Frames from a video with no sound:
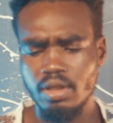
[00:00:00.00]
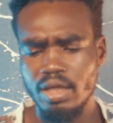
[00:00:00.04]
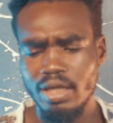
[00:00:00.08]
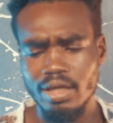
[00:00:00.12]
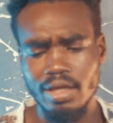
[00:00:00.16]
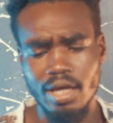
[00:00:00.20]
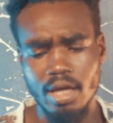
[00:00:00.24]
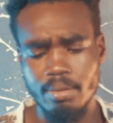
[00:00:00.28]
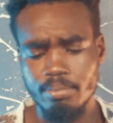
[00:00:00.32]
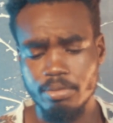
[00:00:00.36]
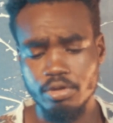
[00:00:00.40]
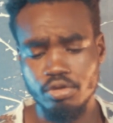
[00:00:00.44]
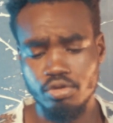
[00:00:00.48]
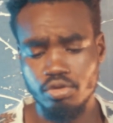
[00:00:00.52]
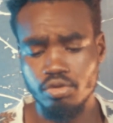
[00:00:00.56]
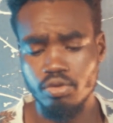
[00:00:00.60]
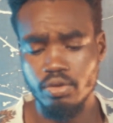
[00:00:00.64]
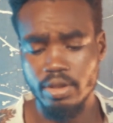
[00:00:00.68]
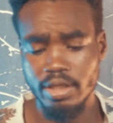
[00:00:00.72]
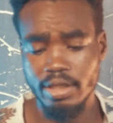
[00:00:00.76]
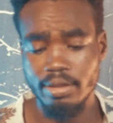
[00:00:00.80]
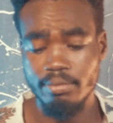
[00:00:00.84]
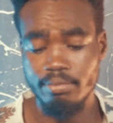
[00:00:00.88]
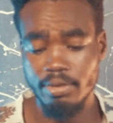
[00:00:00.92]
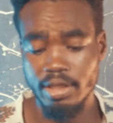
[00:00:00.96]
It can be true.
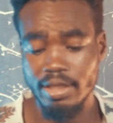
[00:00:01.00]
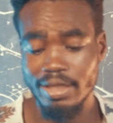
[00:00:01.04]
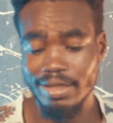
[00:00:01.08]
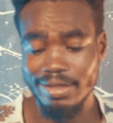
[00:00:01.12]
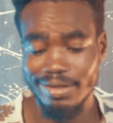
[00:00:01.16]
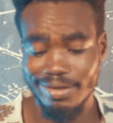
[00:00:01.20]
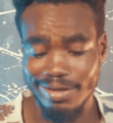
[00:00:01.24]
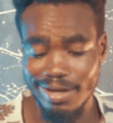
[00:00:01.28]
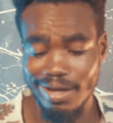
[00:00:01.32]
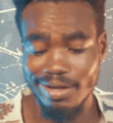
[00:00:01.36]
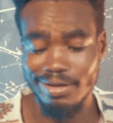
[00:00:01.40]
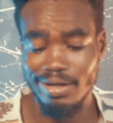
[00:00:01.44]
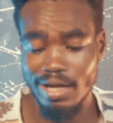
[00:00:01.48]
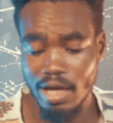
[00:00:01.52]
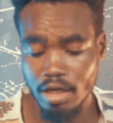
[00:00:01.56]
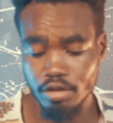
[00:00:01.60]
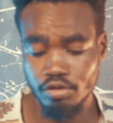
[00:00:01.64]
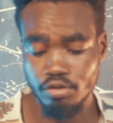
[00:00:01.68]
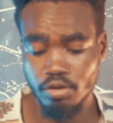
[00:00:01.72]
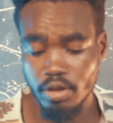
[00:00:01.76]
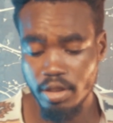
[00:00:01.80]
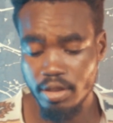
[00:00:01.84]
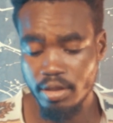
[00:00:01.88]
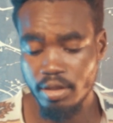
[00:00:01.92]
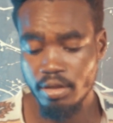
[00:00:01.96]
He can
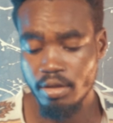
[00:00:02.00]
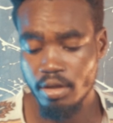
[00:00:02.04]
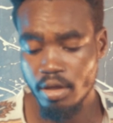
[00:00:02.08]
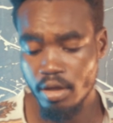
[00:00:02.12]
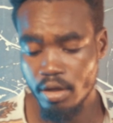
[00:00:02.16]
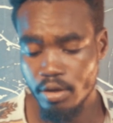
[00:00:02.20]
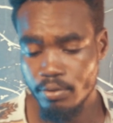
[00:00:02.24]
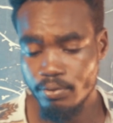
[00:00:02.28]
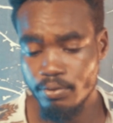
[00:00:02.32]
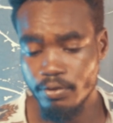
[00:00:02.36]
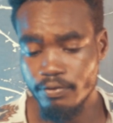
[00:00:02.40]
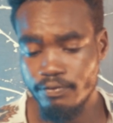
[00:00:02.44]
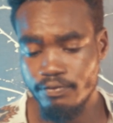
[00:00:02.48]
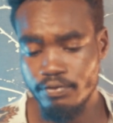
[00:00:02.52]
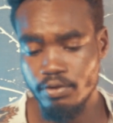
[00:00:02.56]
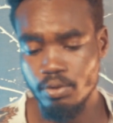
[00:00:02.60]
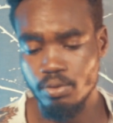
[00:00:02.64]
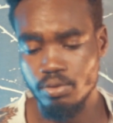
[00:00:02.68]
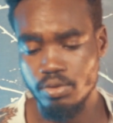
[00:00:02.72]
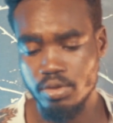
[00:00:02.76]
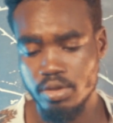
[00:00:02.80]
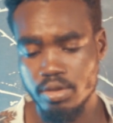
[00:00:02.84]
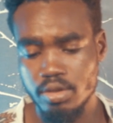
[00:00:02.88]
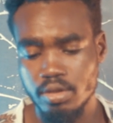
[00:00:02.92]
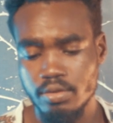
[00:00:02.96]
actually
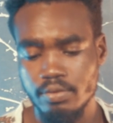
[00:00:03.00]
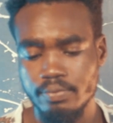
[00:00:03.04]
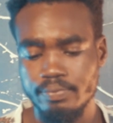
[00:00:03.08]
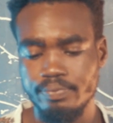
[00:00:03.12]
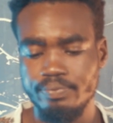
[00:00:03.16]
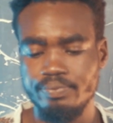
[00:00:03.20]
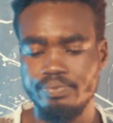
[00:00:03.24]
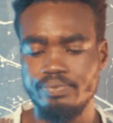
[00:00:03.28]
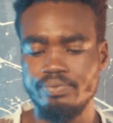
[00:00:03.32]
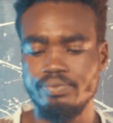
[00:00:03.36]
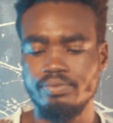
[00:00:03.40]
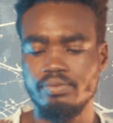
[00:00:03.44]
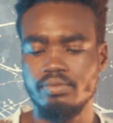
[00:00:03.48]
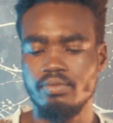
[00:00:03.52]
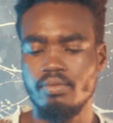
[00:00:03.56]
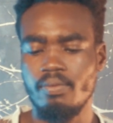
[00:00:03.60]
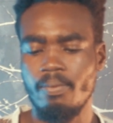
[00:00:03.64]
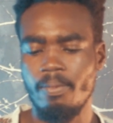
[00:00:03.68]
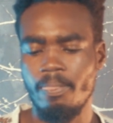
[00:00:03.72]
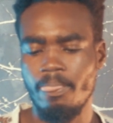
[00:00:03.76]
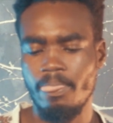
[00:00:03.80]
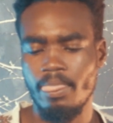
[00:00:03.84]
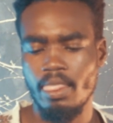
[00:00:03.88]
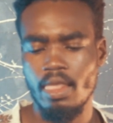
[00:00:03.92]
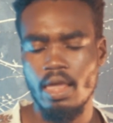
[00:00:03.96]
refuse.
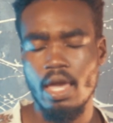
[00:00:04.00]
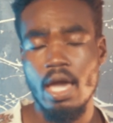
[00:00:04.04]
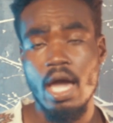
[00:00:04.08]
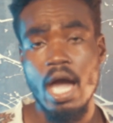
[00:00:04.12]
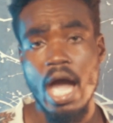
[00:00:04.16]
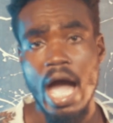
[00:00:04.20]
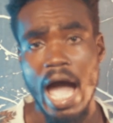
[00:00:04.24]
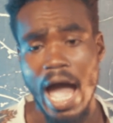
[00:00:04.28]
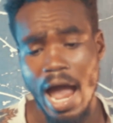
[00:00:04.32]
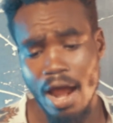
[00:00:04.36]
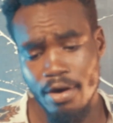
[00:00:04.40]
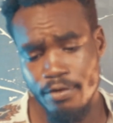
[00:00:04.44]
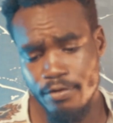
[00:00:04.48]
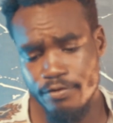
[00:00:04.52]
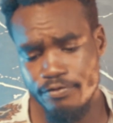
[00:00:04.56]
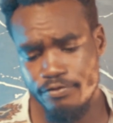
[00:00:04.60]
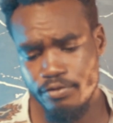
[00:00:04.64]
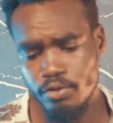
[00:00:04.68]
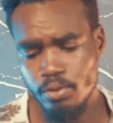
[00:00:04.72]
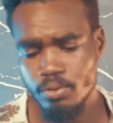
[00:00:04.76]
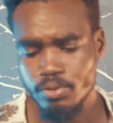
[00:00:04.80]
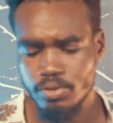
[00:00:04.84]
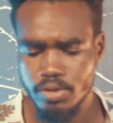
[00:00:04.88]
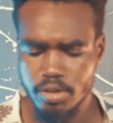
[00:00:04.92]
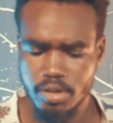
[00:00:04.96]
I
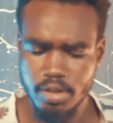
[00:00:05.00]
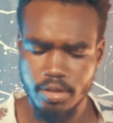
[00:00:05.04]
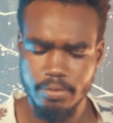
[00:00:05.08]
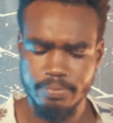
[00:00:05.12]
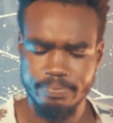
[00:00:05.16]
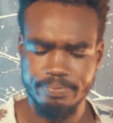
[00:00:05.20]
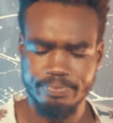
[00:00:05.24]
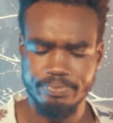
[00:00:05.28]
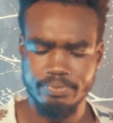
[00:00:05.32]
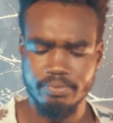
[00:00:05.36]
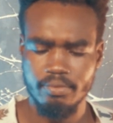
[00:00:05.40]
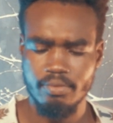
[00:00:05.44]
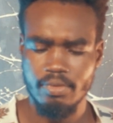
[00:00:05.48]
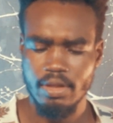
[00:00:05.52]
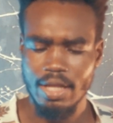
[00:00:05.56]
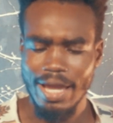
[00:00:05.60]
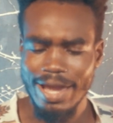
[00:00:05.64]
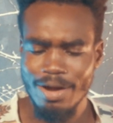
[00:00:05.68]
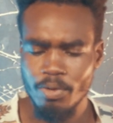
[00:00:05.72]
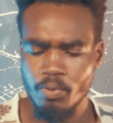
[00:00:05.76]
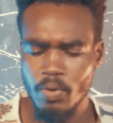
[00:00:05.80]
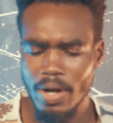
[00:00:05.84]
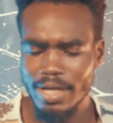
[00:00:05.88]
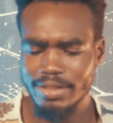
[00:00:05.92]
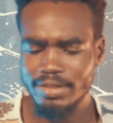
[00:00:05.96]
refused.
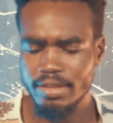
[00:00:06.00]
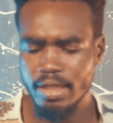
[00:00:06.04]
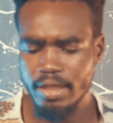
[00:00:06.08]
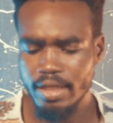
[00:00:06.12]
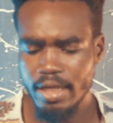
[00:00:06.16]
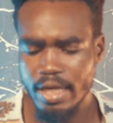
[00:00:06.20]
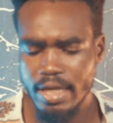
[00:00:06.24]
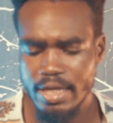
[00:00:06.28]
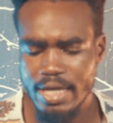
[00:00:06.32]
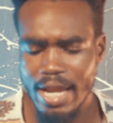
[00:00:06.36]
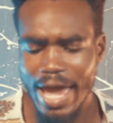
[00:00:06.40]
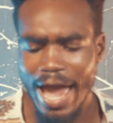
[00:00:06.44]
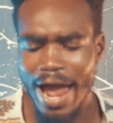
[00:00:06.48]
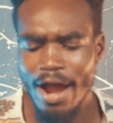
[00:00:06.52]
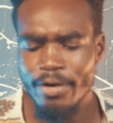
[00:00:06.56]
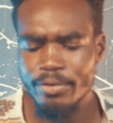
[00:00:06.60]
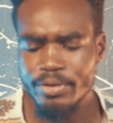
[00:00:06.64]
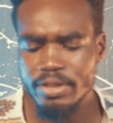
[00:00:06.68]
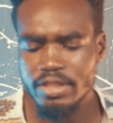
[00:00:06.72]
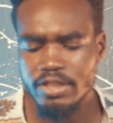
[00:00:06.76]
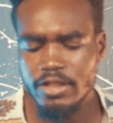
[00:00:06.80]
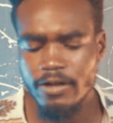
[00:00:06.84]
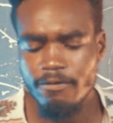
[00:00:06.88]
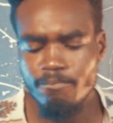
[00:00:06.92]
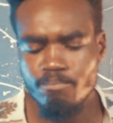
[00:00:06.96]
And once again, I
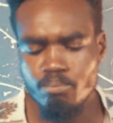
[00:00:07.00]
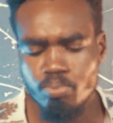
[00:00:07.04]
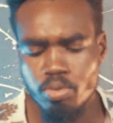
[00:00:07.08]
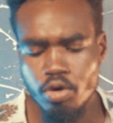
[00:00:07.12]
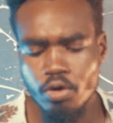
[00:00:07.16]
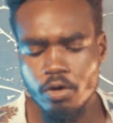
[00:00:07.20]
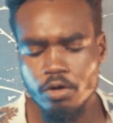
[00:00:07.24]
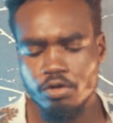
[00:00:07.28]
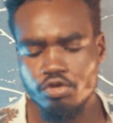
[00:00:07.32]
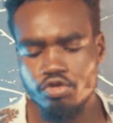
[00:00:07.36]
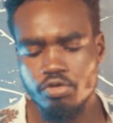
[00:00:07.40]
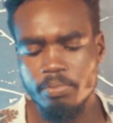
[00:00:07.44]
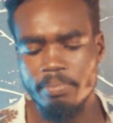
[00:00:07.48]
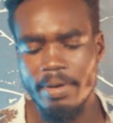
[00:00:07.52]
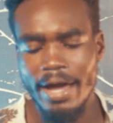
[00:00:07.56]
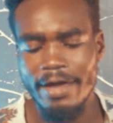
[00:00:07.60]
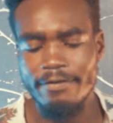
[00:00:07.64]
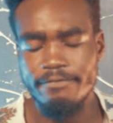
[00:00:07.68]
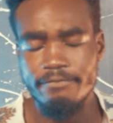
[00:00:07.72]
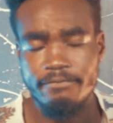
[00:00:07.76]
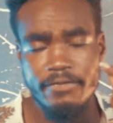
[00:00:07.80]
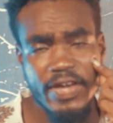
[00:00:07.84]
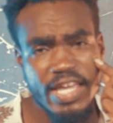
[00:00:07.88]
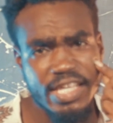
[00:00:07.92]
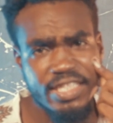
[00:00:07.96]
received blows to my
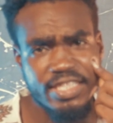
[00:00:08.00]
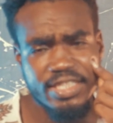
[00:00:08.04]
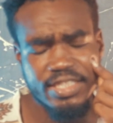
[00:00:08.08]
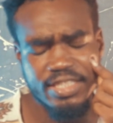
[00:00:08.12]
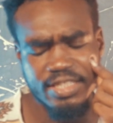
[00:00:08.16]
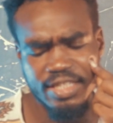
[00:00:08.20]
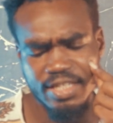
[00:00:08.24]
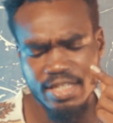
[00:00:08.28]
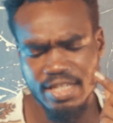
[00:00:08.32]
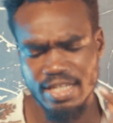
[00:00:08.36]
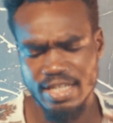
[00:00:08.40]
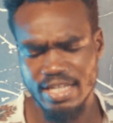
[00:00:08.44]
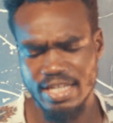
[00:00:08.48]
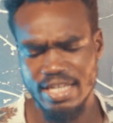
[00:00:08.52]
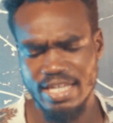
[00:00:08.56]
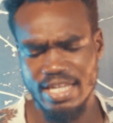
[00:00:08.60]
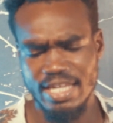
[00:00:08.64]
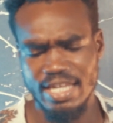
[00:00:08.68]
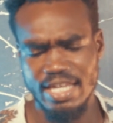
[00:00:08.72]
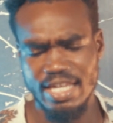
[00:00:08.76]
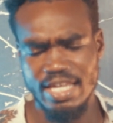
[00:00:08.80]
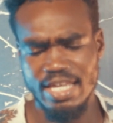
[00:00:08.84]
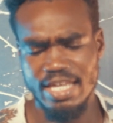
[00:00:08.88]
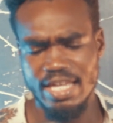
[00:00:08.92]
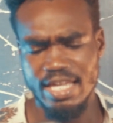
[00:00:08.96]
face,
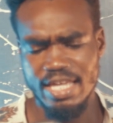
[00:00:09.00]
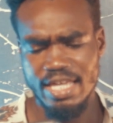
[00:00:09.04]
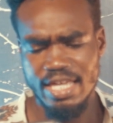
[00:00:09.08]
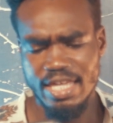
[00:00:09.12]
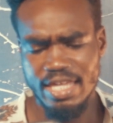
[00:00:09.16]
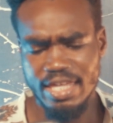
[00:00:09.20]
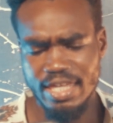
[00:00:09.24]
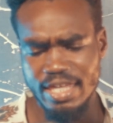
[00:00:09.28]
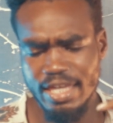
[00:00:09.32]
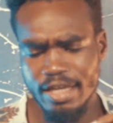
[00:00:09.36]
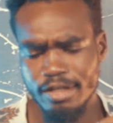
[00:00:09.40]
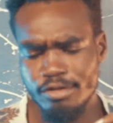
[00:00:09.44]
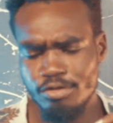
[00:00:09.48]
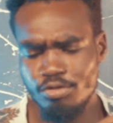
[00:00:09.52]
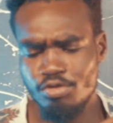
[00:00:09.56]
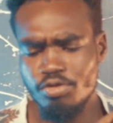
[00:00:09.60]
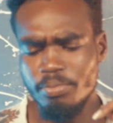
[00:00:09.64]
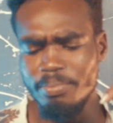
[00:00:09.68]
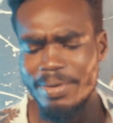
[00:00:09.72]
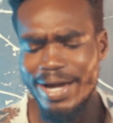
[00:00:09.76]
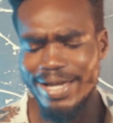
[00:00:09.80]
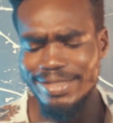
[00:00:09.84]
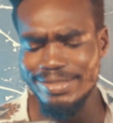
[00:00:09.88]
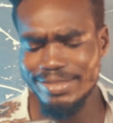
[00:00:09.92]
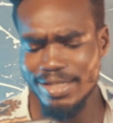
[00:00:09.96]
kicks to
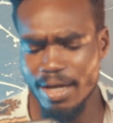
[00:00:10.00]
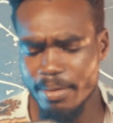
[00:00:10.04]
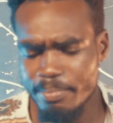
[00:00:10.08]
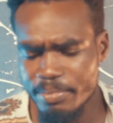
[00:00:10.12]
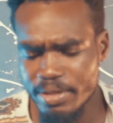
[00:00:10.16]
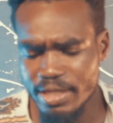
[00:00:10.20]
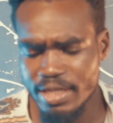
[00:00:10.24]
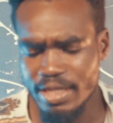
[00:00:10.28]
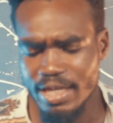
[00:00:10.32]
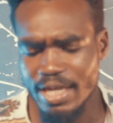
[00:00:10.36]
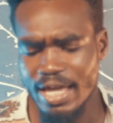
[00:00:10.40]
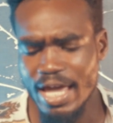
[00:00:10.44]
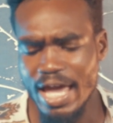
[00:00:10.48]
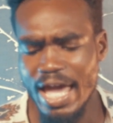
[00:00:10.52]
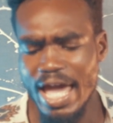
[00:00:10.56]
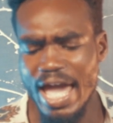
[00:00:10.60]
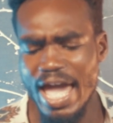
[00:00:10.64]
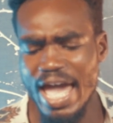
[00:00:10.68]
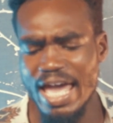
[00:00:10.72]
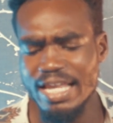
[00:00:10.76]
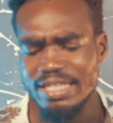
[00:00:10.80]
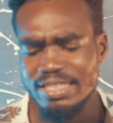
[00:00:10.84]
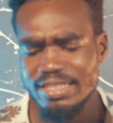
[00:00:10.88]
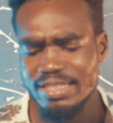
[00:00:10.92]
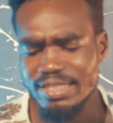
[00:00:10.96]
my tummy,
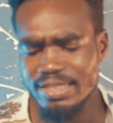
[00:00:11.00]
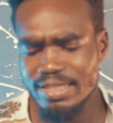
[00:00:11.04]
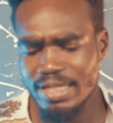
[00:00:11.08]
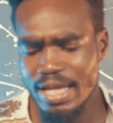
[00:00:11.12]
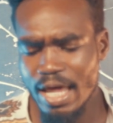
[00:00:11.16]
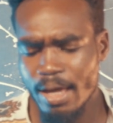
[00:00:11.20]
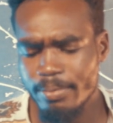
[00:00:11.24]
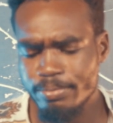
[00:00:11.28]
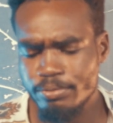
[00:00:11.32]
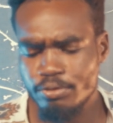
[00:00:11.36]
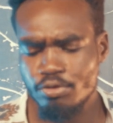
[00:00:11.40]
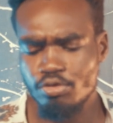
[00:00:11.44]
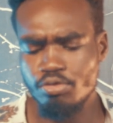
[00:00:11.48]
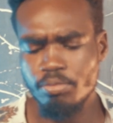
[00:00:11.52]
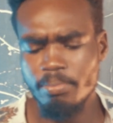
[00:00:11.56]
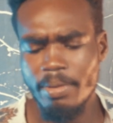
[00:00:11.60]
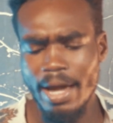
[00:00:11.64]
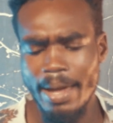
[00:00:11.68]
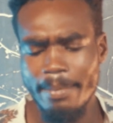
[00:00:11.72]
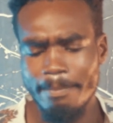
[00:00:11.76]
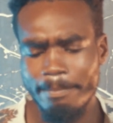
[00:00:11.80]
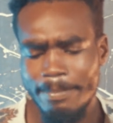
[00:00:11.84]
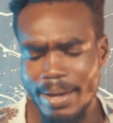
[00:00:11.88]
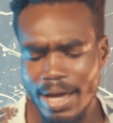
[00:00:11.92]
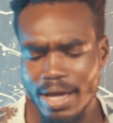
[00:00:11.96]
and slaps to
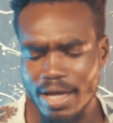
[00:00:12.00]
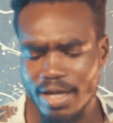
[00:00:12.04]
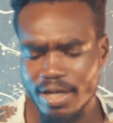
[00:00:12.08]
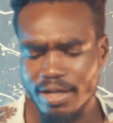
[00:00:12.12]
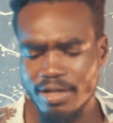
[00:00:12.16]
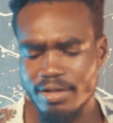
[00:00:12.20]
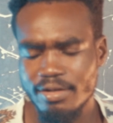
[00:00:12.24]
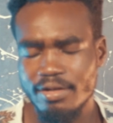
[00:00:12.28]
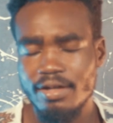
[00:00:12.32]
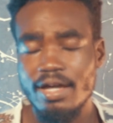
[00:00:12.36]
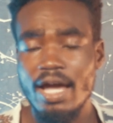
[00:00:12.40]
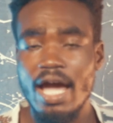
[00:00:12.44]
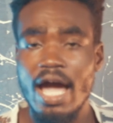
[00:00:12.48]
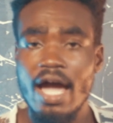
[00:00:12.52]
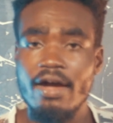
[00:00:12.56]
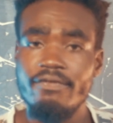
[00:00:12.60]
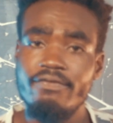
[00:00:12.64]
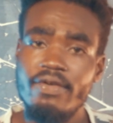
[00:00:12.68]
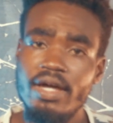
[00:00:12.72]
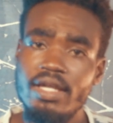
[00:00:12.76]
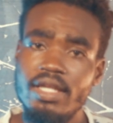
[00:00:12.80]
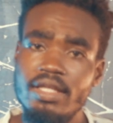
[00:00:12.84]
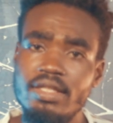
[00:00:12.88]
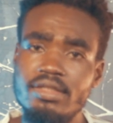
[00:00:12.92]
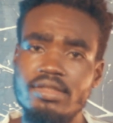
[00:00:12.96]
my back. I
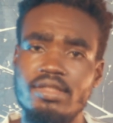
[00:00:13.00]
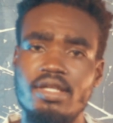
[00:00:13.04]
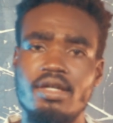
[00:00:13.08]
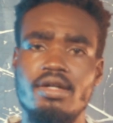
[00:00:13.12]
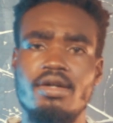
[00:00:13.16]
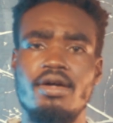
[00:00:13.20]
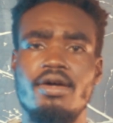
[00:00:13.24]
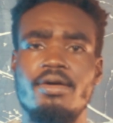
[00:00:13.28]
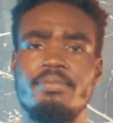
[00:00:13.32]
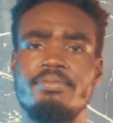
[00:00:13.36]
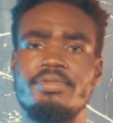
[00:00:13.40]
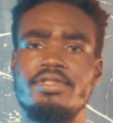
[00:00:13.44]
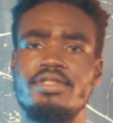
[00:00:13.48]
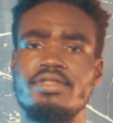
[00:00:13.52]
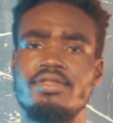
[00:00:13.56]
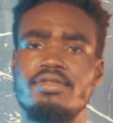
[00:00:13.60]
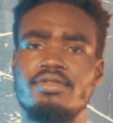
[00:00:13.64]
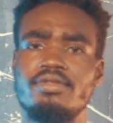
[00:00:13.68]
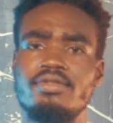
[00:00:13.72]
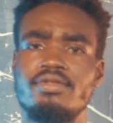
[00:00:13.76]
finally succumbed.